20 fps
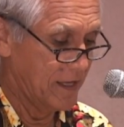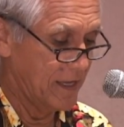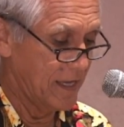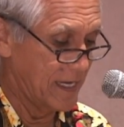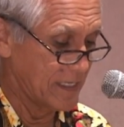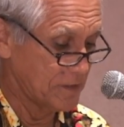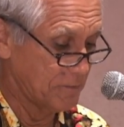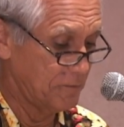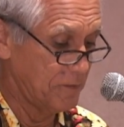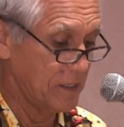
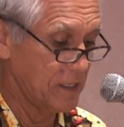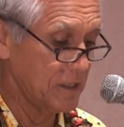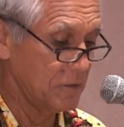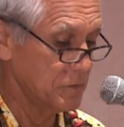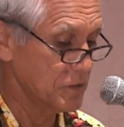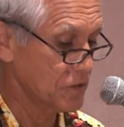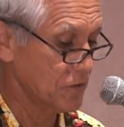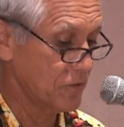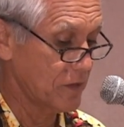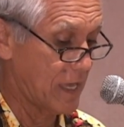As a vegan,
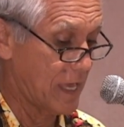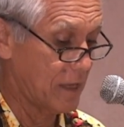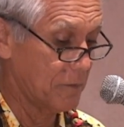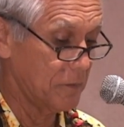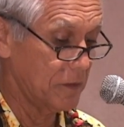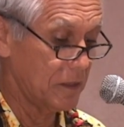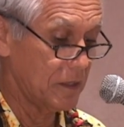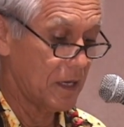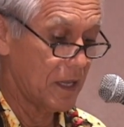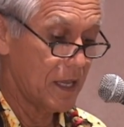Mr.
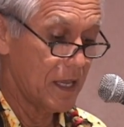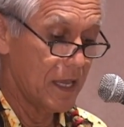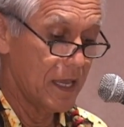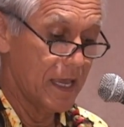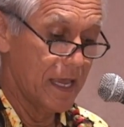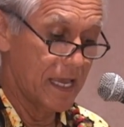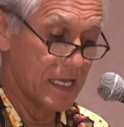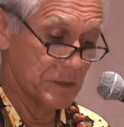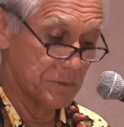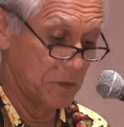Cadman
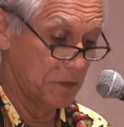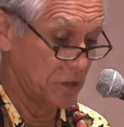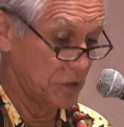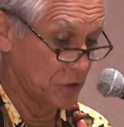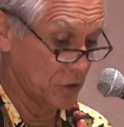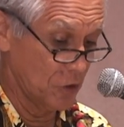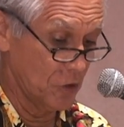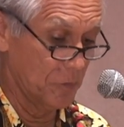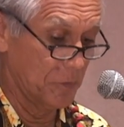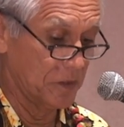has been
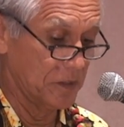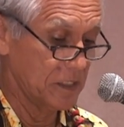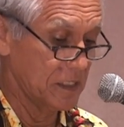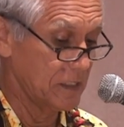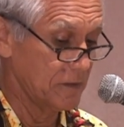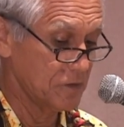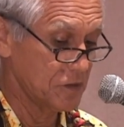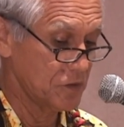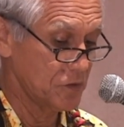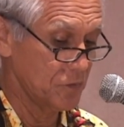determined to
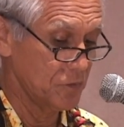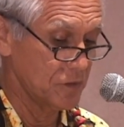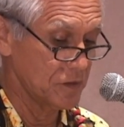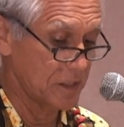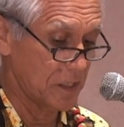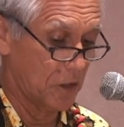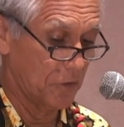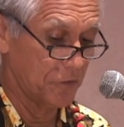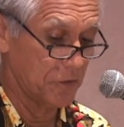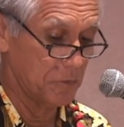give students
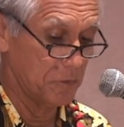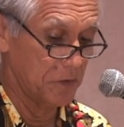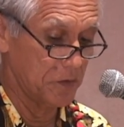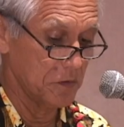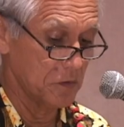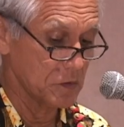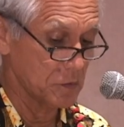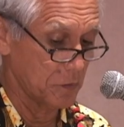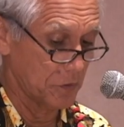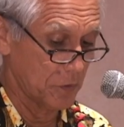healthy
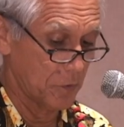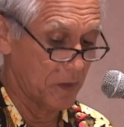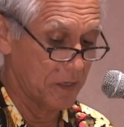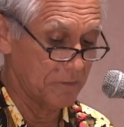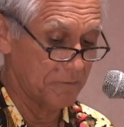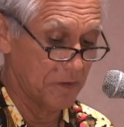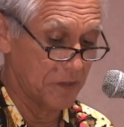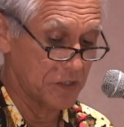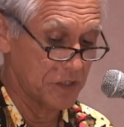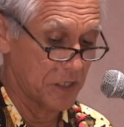meals with
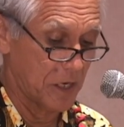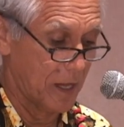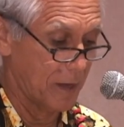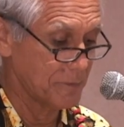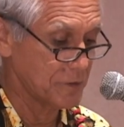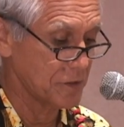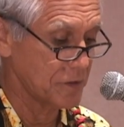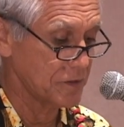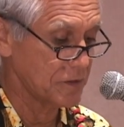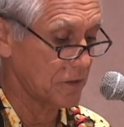great veggie
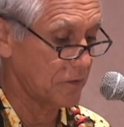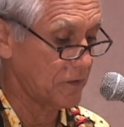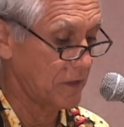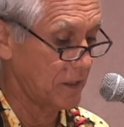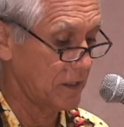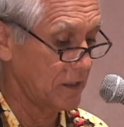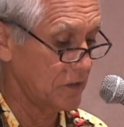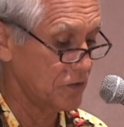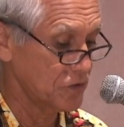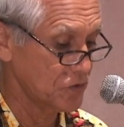options that
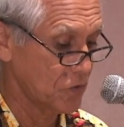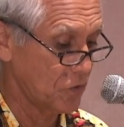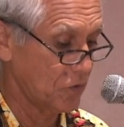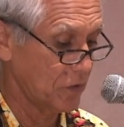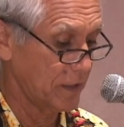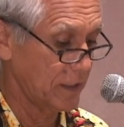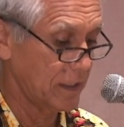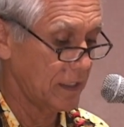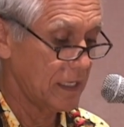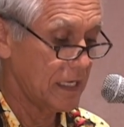they
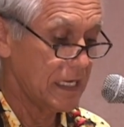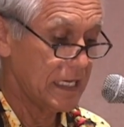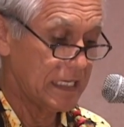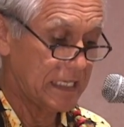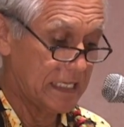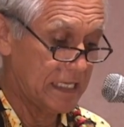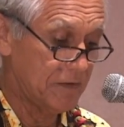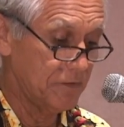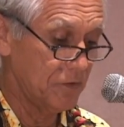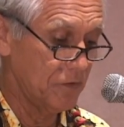enjoy,
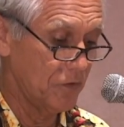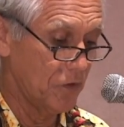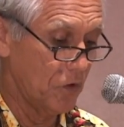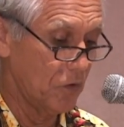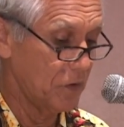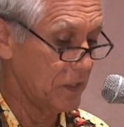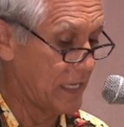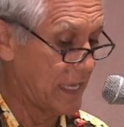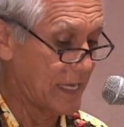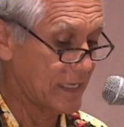even
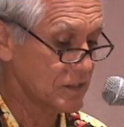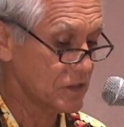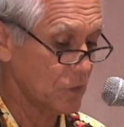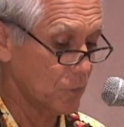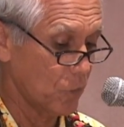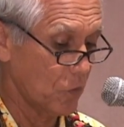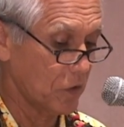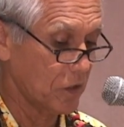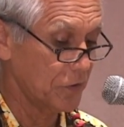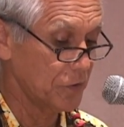though he has to
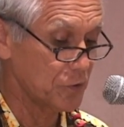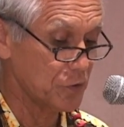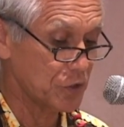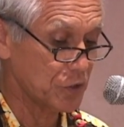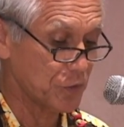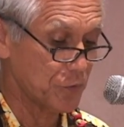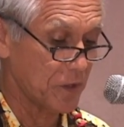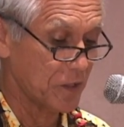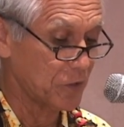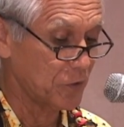work under
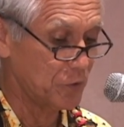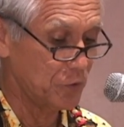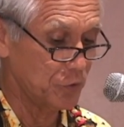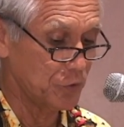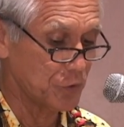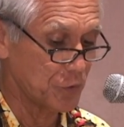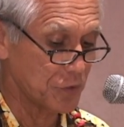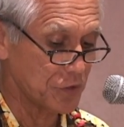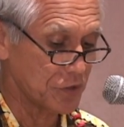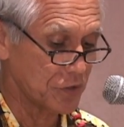strict
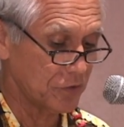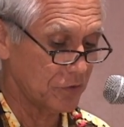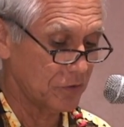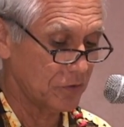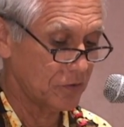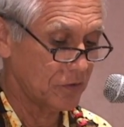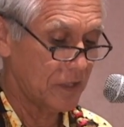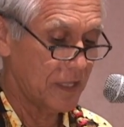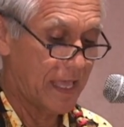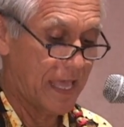
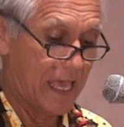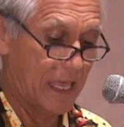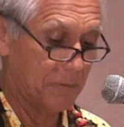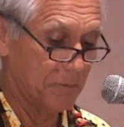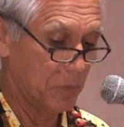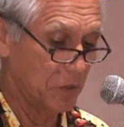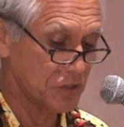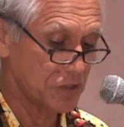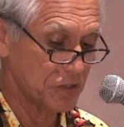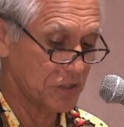nutritional and
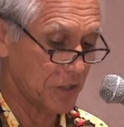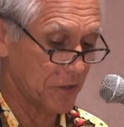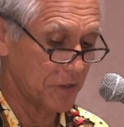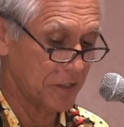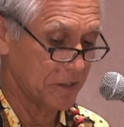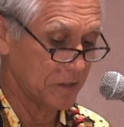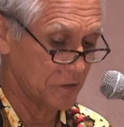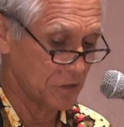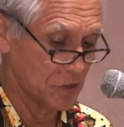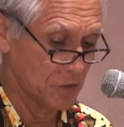budgetary
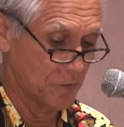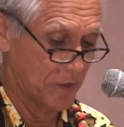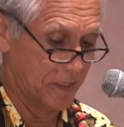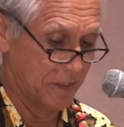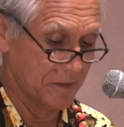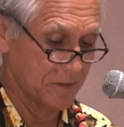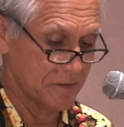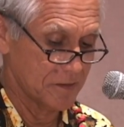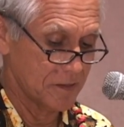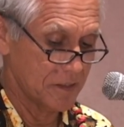
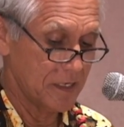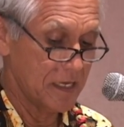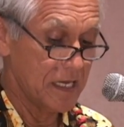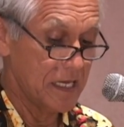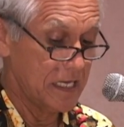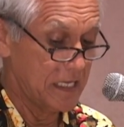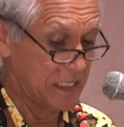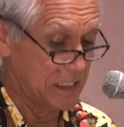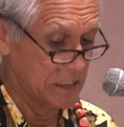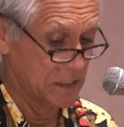constraints.
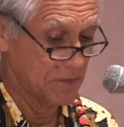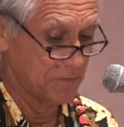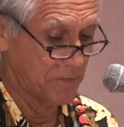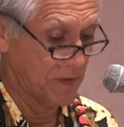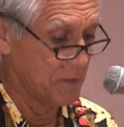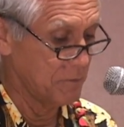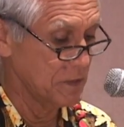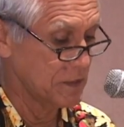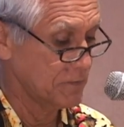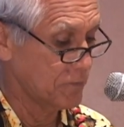He is
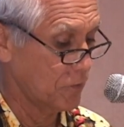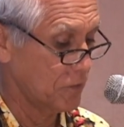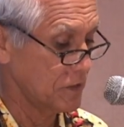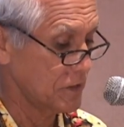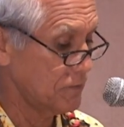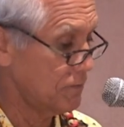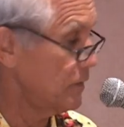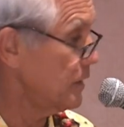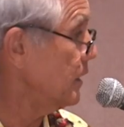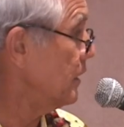famous for
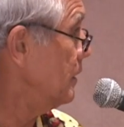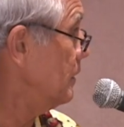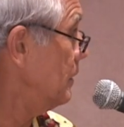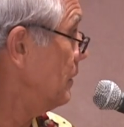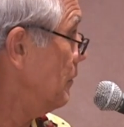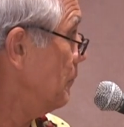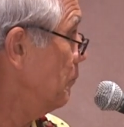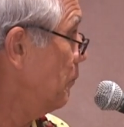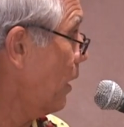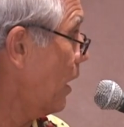his
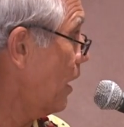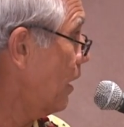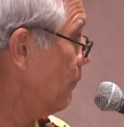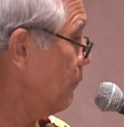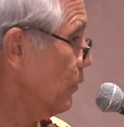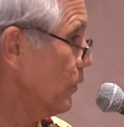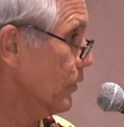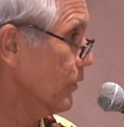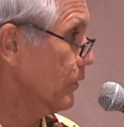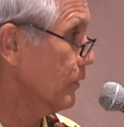vegan Baja
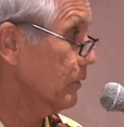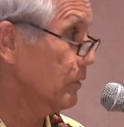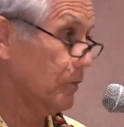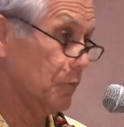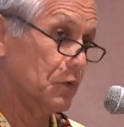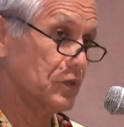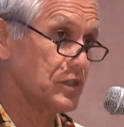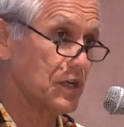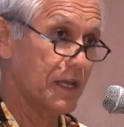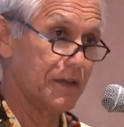Burger,
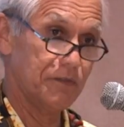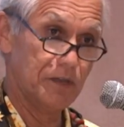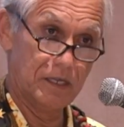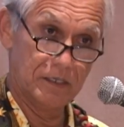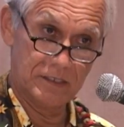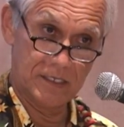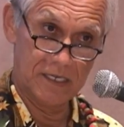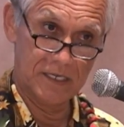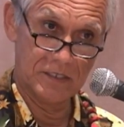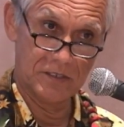which I have
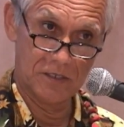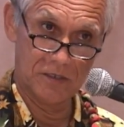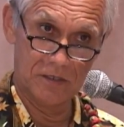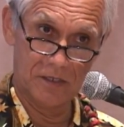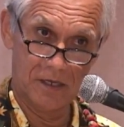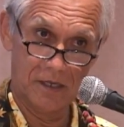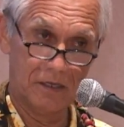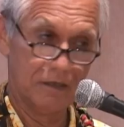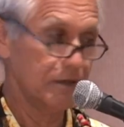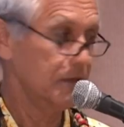not tasted
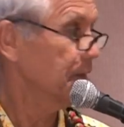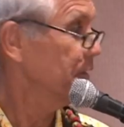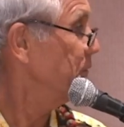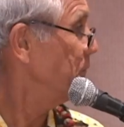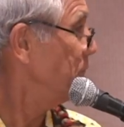yet.